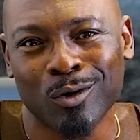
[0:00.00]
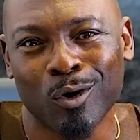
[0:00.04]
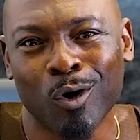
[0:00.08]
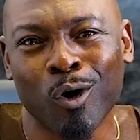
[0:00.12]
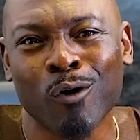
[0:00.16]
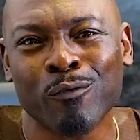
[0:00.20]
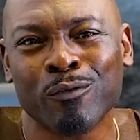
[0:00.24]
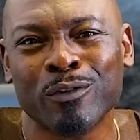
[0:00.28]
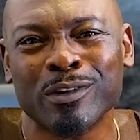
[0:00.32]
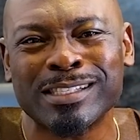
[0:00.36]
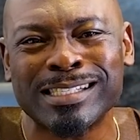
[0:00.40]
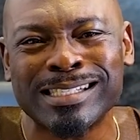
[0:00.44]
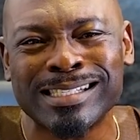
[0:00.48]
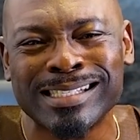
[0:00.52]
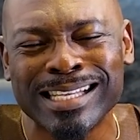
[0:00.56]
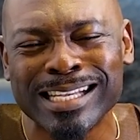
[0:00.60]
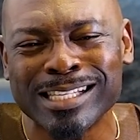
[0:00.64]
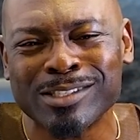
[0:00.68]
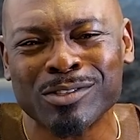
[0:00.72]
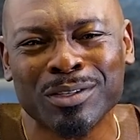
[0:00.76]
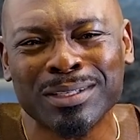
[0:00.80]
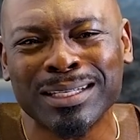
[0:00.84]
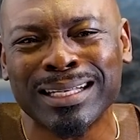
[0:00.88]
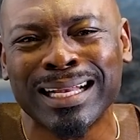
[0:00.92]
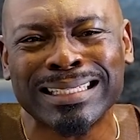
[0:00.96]
Over
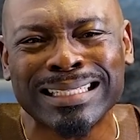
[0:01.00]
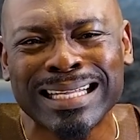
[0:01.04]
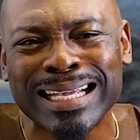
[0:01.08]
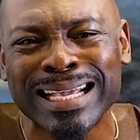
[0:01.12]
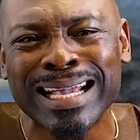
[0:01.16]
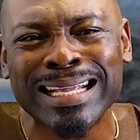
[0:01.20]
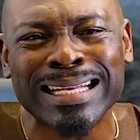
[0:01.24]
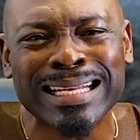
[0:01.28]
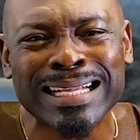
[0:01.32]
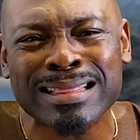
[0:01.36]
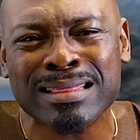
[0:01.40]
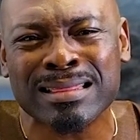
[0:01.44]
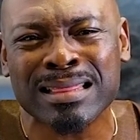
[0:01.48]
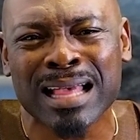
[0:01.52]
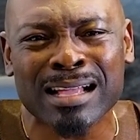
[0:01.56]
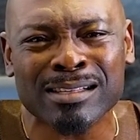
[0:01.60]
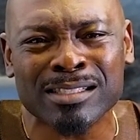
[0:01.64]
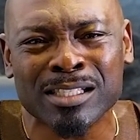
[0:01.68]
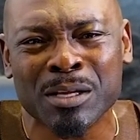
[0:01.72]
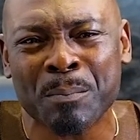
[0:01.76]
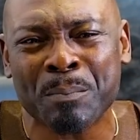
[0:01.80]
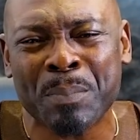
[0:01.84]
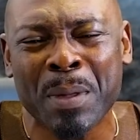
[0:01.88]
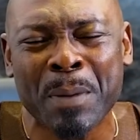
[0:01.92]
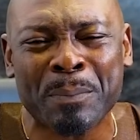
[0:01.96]

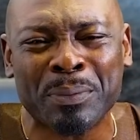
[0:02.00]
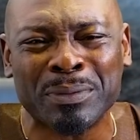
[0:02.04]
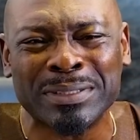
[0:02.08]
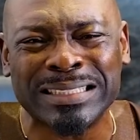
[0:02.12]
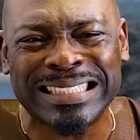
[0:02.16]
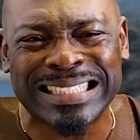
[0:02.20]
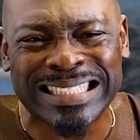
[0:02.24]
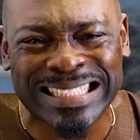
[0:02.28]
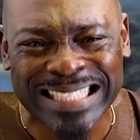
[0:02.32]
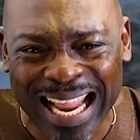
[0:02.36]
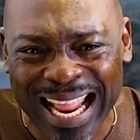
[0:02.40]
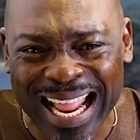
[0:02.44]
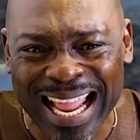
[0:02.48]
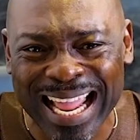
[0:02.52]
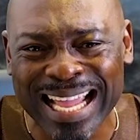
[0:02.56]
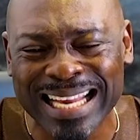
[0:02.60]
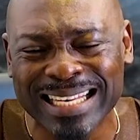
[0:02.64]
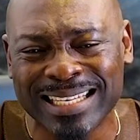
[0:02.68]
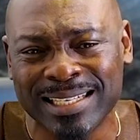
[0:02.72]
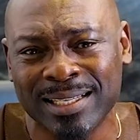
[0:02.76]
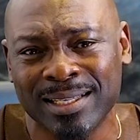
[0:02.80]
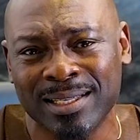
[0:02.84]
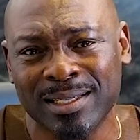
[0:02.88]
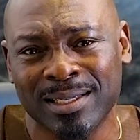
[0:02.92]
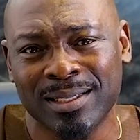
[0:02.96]
680,000 people
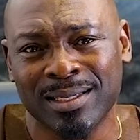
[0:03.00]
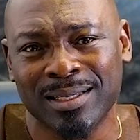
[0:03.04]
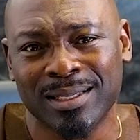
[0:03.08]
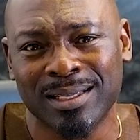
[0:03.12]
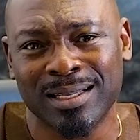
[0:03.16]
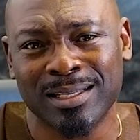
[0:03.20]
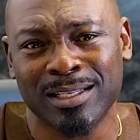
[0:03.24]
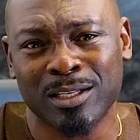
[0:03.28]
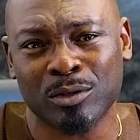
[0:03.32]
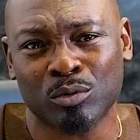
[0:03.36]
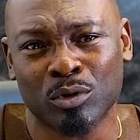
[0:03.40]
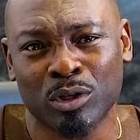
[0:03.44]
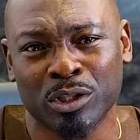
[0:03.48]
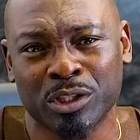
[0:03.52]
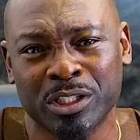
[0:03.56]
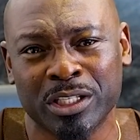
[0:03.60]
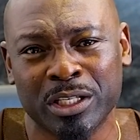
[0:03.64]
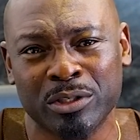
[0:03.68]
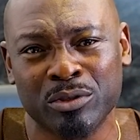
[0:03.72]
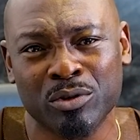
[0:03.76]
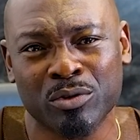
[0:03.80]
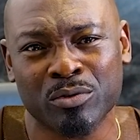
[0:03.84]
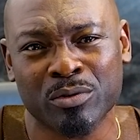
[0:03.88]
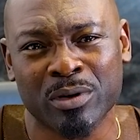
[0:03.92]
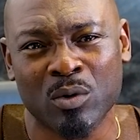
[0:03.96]
dead in the
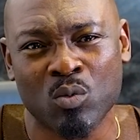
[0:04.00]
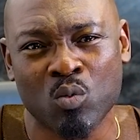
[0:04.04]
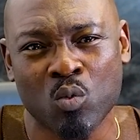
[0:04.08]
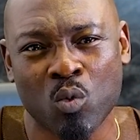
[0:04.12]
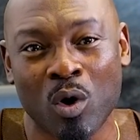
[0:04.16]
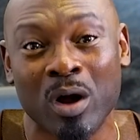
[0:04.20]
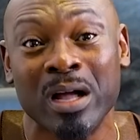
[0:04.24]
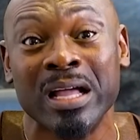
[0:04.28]
Russia-Ukraine